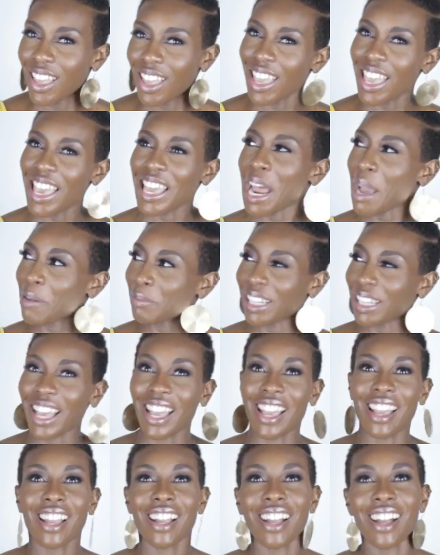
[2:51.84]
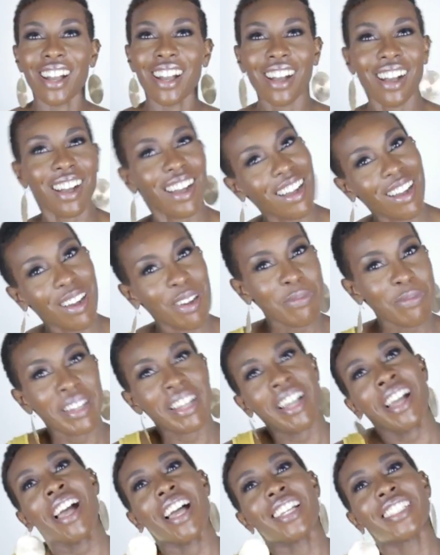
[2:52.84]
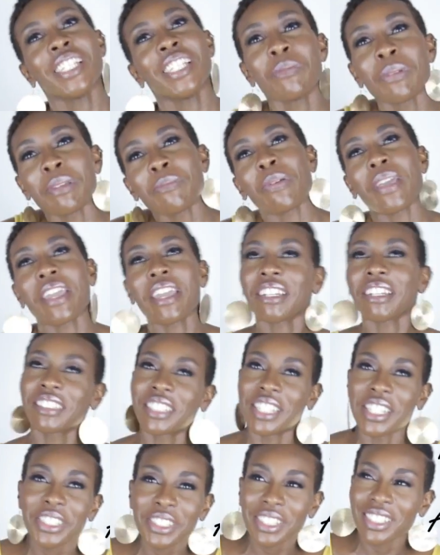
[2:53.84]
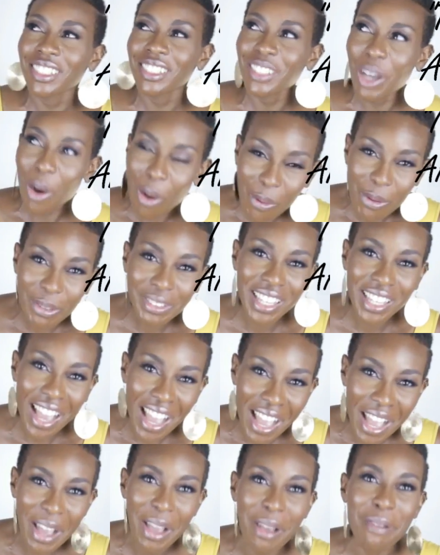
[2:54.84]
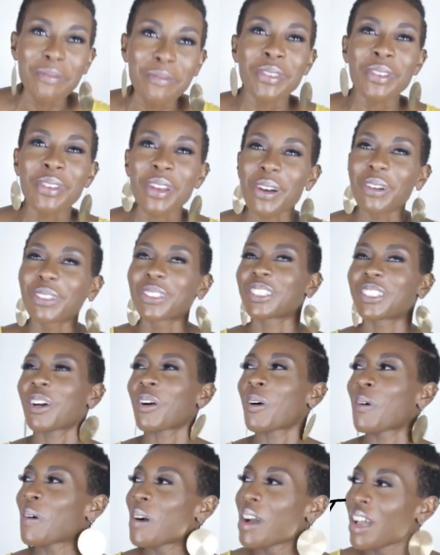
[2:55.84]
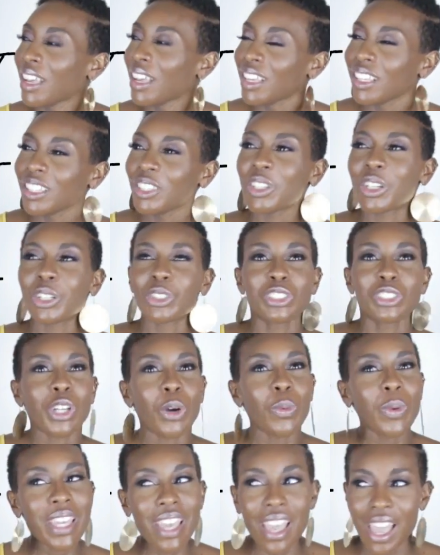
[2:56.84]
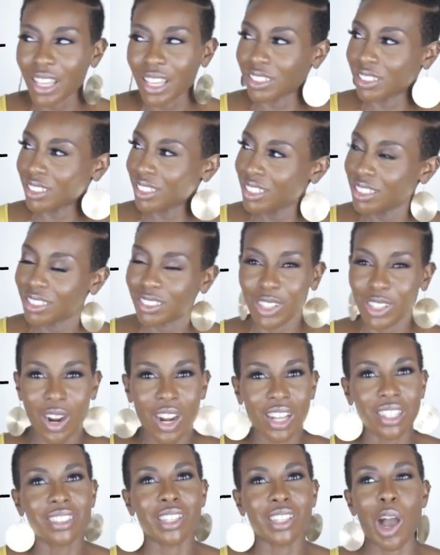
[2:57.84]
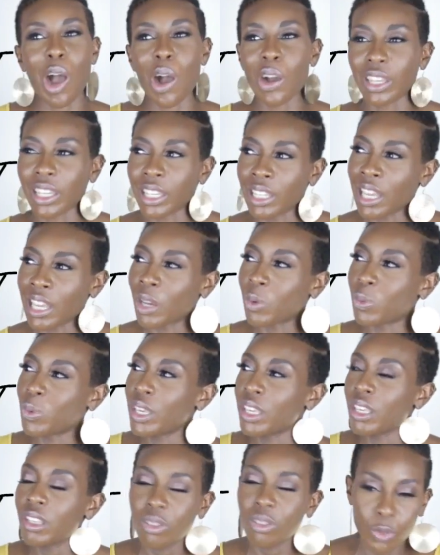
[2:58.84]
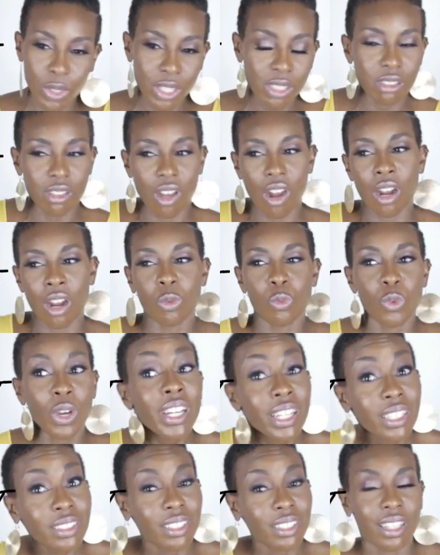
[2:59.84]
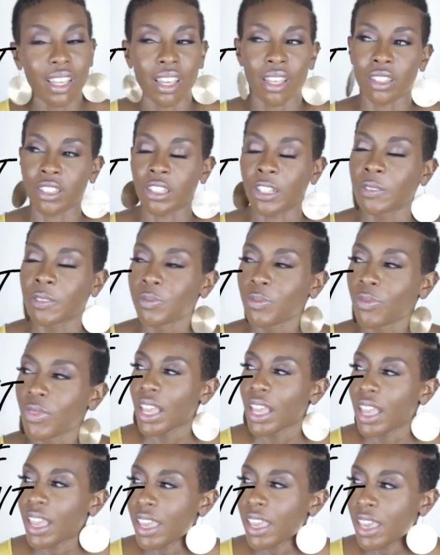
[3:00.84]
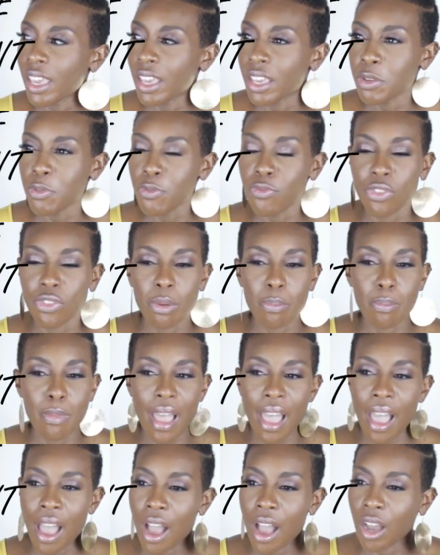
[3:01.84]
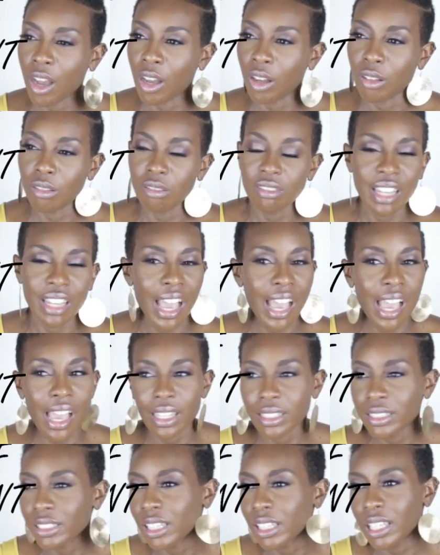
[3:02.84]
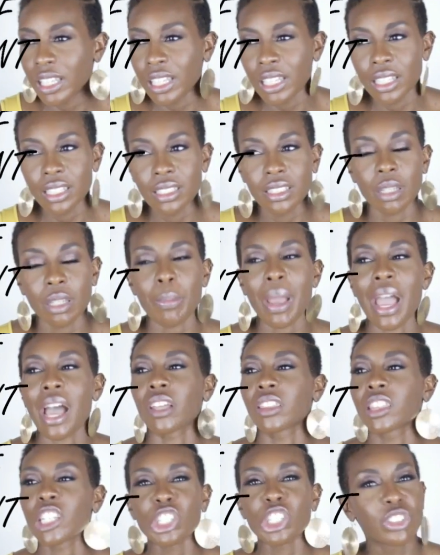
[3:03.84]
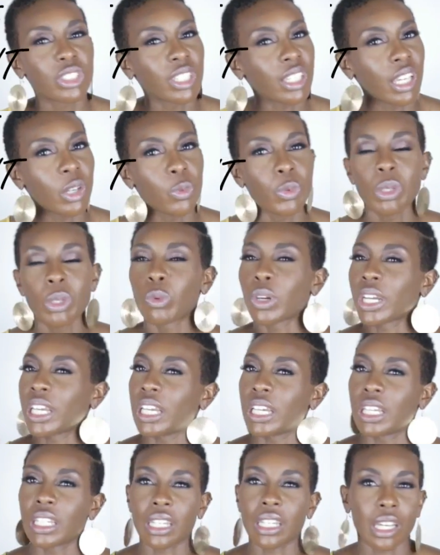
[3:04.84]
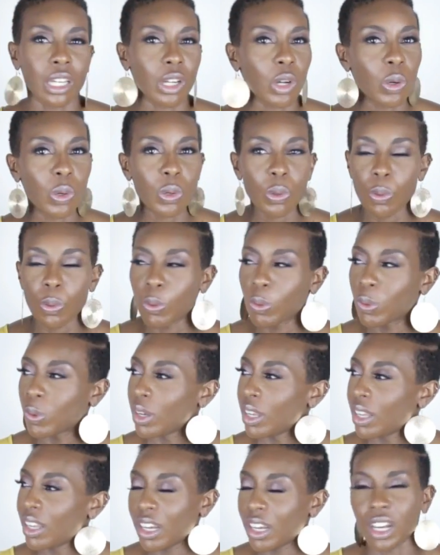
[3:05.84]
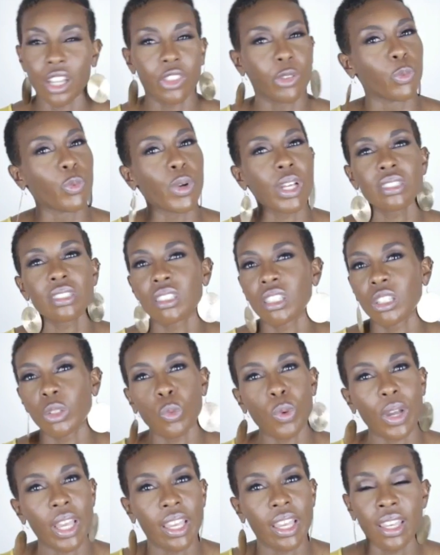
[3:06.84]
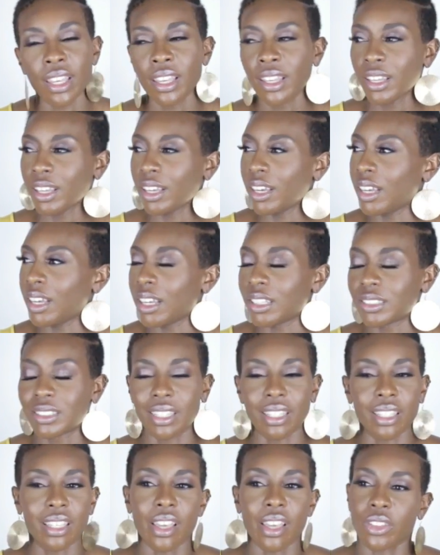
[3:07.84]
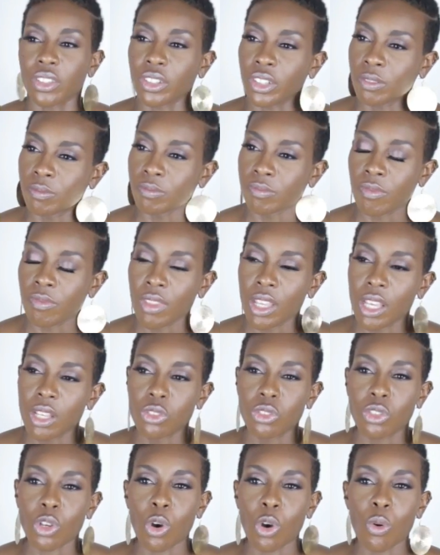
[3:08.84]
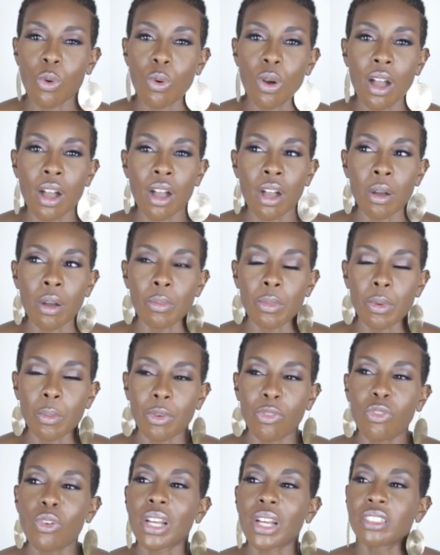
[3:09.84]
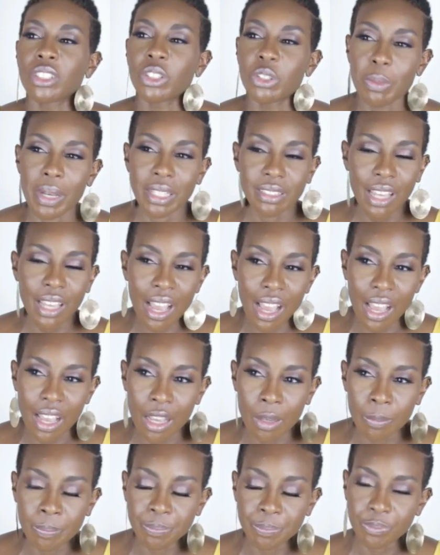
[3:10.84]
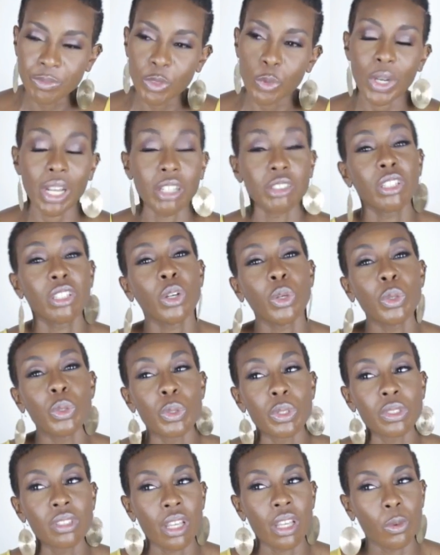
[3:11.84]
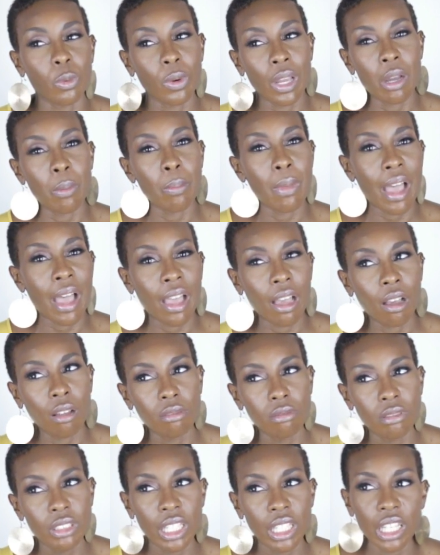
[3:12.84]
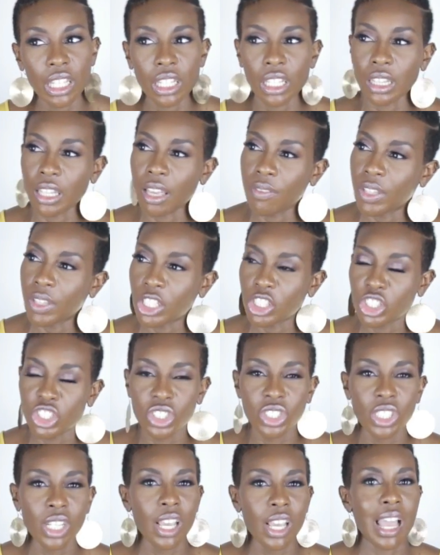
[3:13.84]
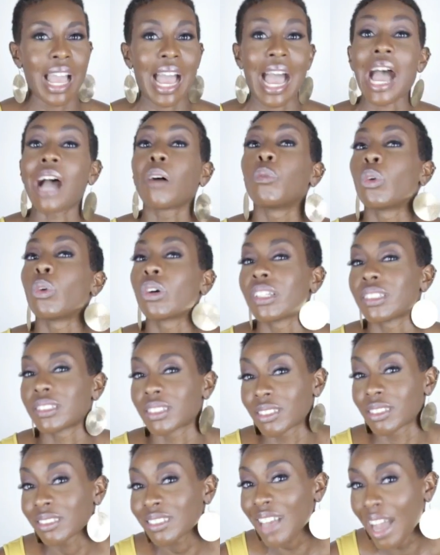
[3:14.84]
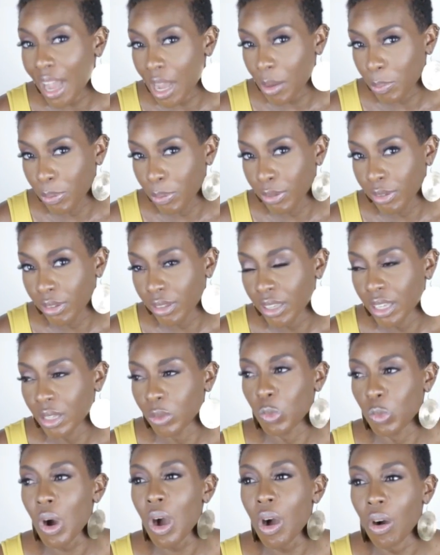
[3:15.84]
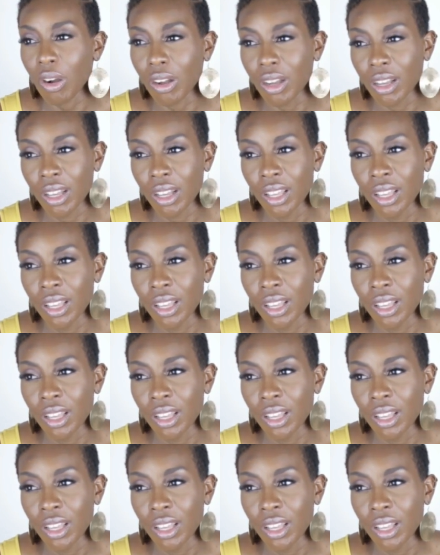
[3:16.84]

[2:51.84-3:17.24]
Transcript: And I'm like, oh my gosh, he's been paying attention this whole time, you know. So we actually started talking and we started running together. And from mile 9, 10 to mile 13, we ran that whole, the rest of the way together. So before I tell you my time, what I'll tell you is that around mile 10, 11-ish, I wanted to stop and walk.